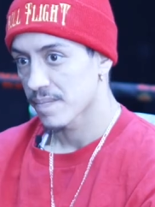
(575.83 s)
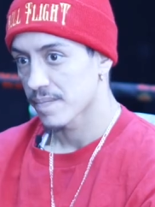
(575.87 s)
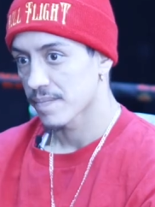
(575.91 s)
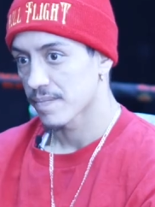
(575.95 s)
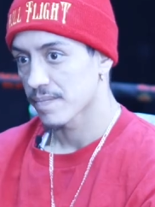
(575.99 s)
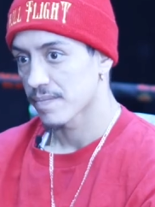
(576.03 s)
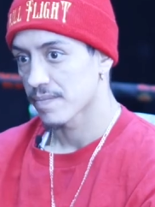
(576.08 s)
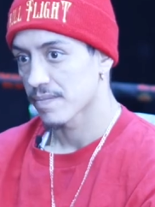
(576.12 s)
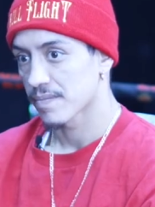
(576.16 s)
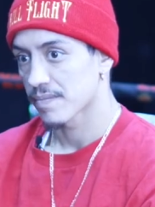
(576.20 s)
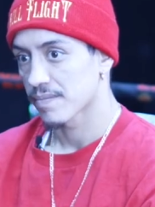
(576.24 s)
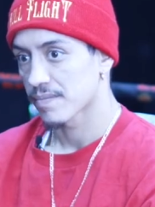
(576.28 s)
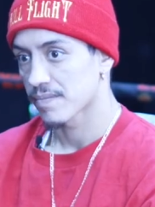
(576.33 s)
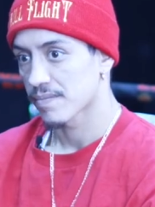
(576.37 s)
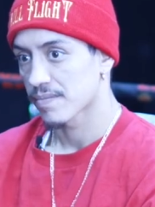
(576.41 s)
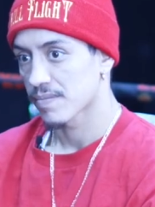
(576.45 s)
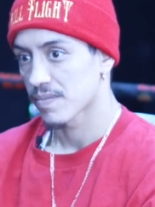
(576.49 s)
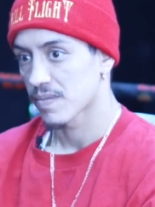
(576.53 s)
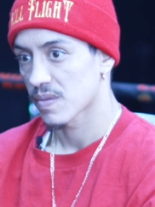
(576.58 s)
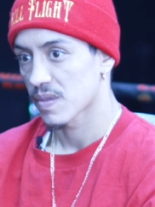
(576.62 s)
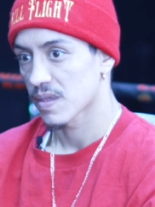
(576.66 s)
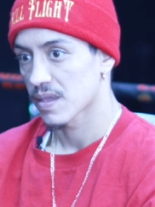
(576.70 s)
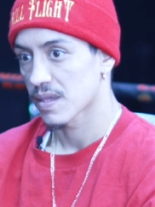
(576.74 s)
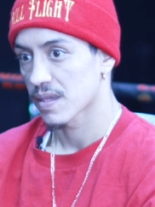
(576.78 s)

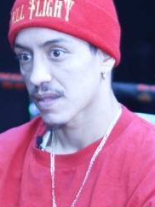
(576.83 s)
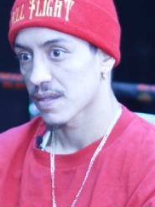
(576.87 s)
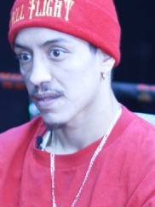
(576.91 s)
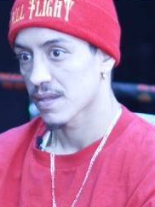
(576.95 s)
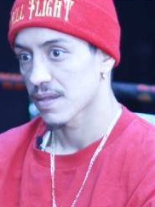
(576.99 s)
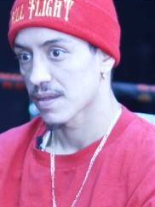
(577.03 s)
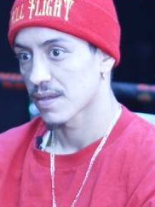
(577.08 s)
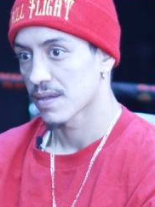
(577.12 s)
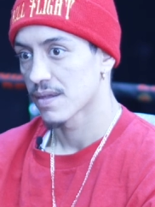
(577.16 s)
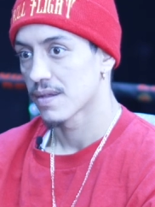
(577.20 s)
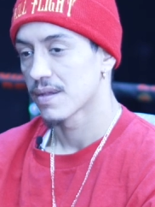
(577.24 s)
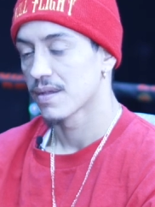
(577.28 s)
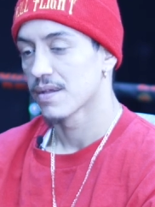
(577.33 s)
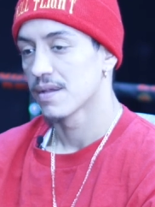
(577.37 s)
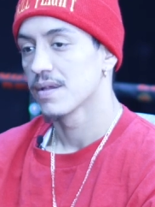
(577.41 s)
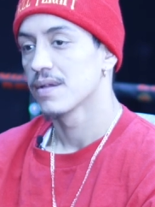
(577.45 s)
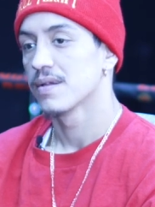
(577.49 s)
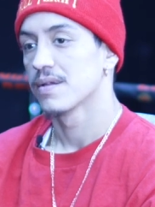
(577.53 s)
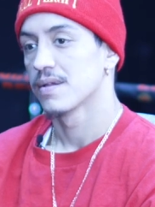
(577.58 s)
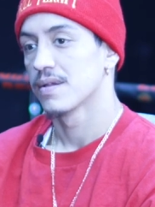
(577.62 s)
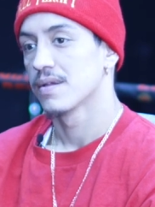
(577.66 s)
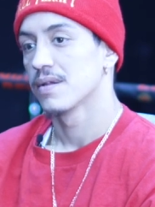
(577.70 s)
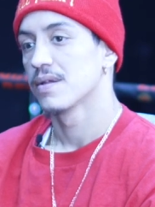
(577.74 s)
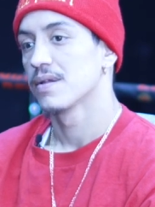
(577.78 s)
to
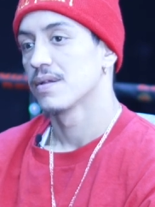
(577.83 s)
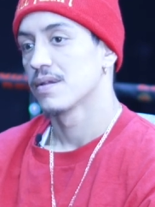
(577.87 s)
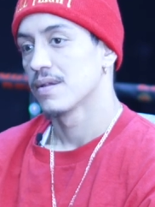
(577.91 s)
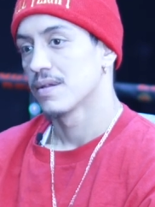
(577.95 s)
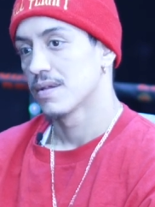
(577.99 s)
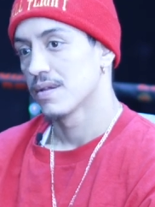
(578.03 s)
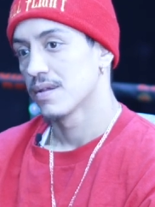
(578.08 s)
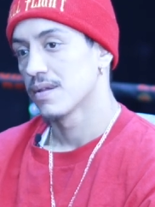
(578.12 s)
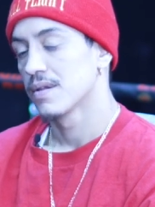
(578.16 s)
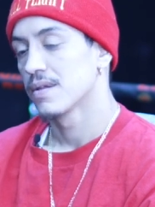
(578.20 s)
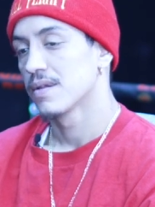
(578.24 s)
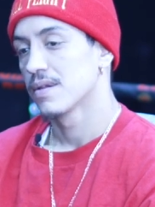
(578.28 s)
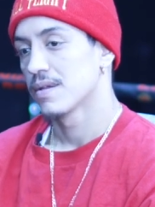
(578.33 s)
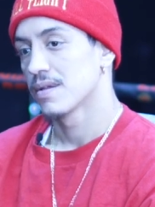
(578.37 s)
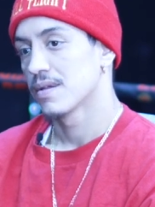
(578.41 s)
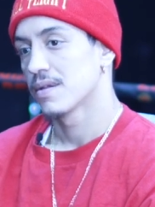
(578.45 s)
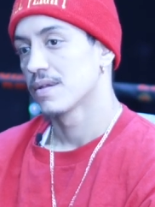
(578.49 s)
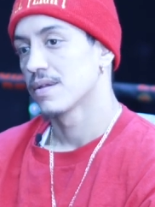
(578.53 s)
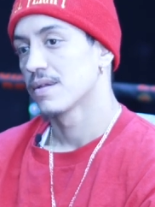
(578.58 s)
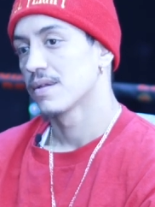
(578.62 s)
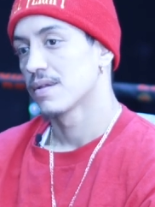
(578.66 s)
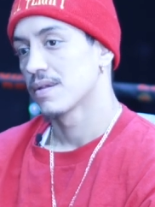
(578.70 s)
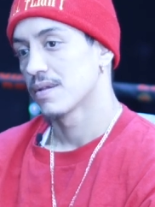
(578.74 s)
Senior, the Benavidez,